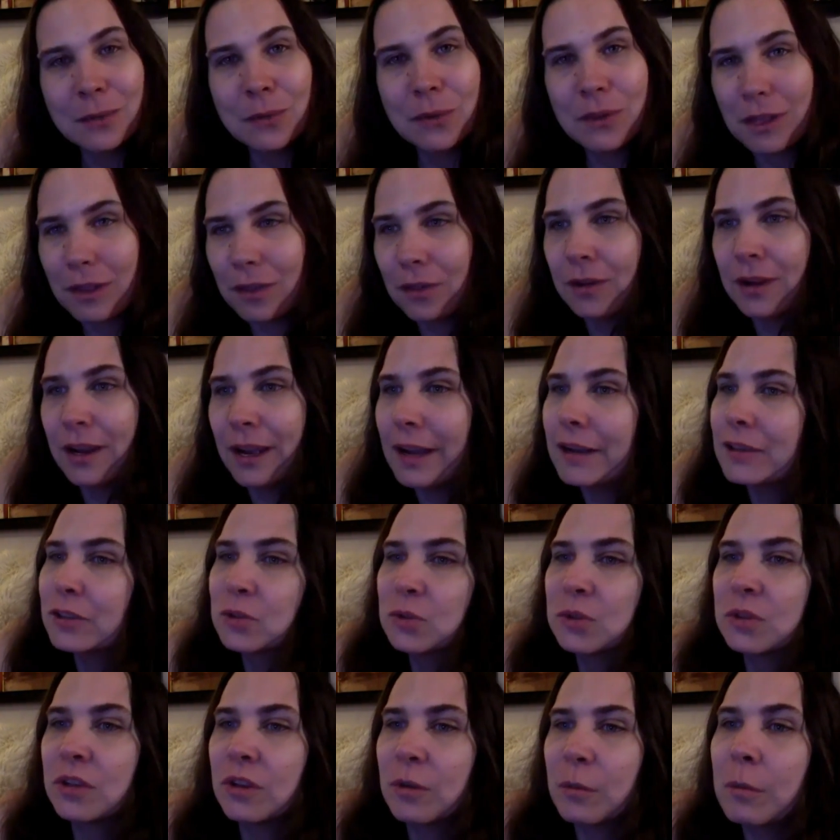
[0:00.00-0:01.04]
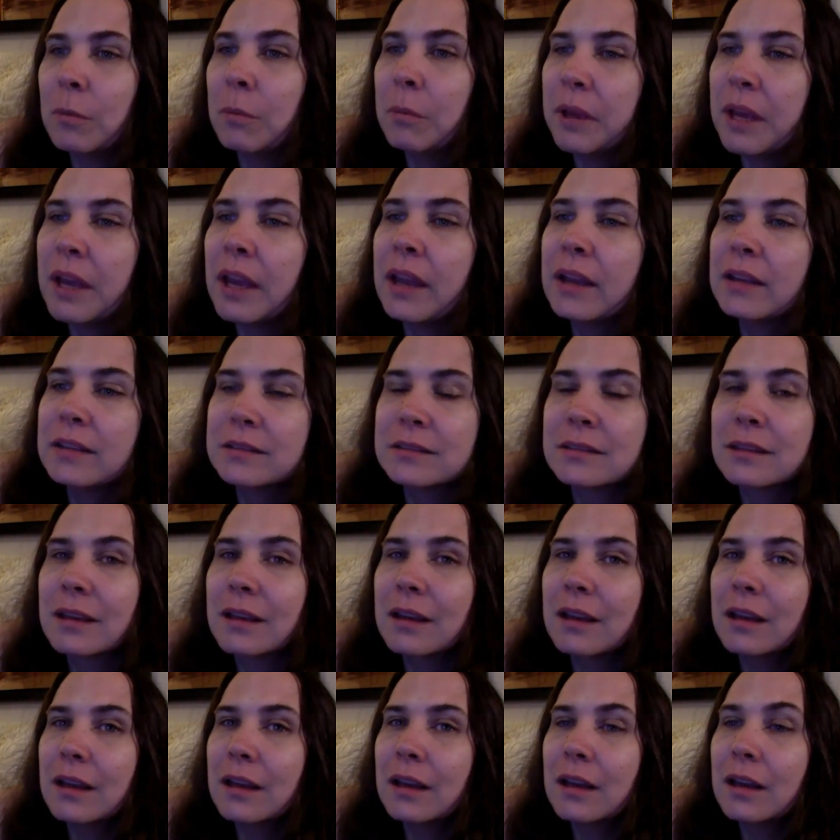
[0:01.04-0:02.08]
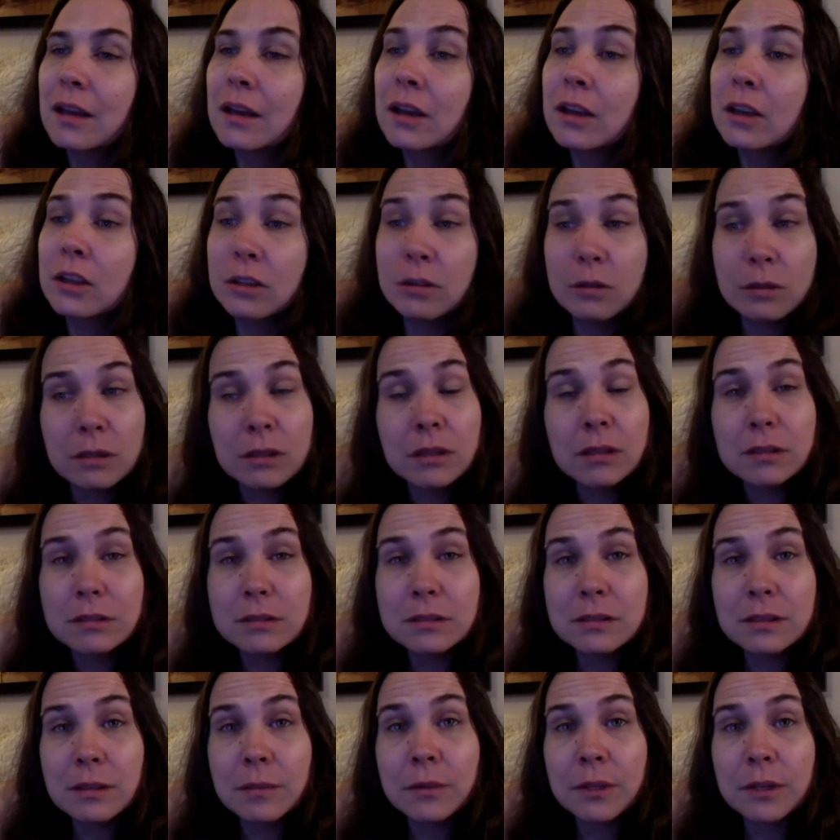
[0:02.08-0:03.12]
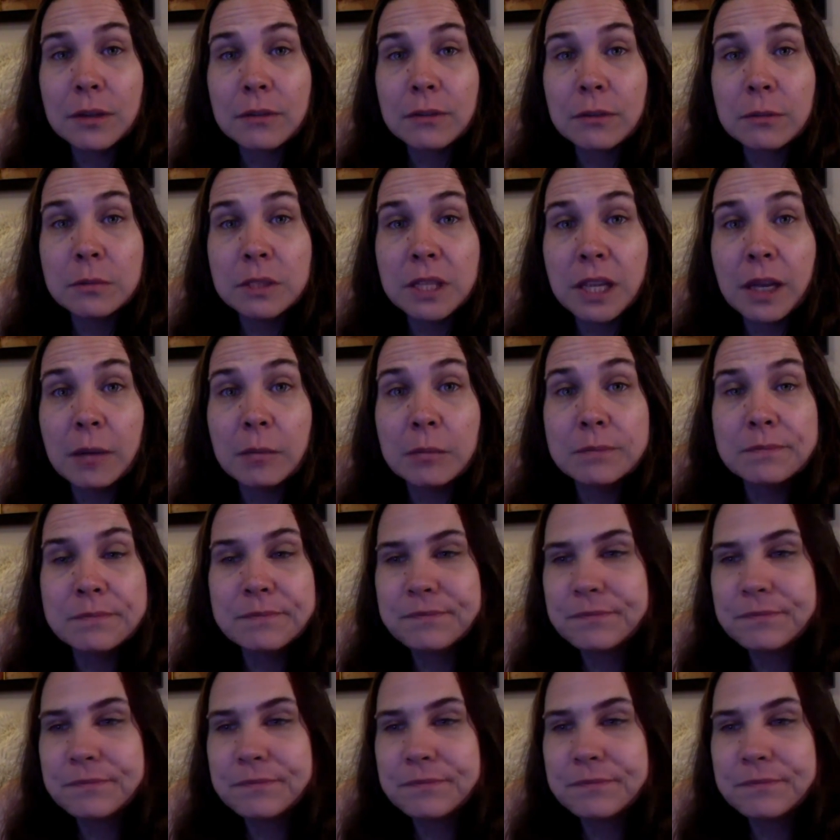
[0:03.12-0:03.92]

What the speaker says: with other actual human beings. You could learn something from Deb.